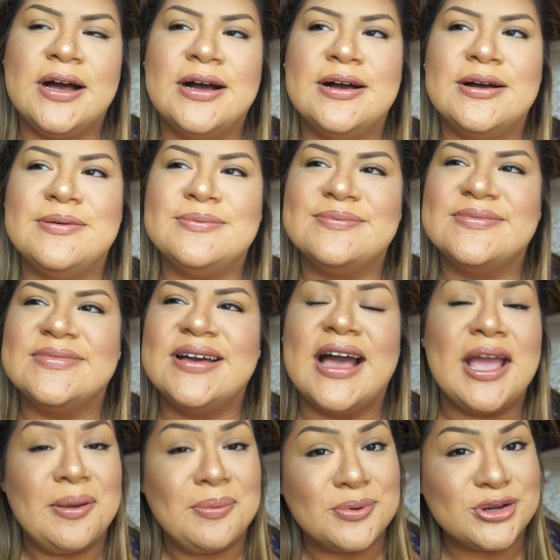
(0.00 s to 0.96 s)

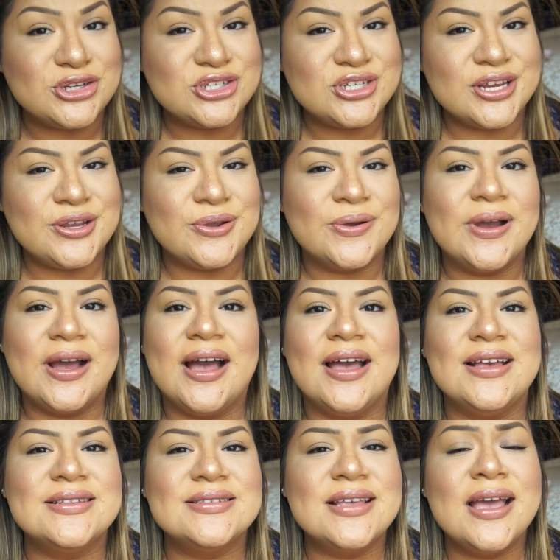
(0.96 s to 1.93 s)
I appreciate you
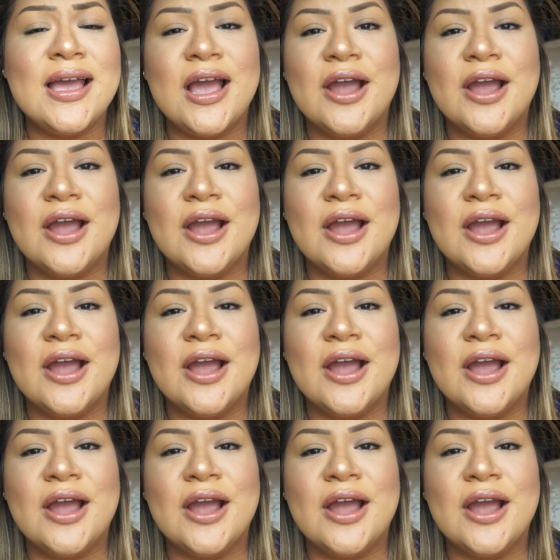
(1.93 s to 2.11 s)
guys.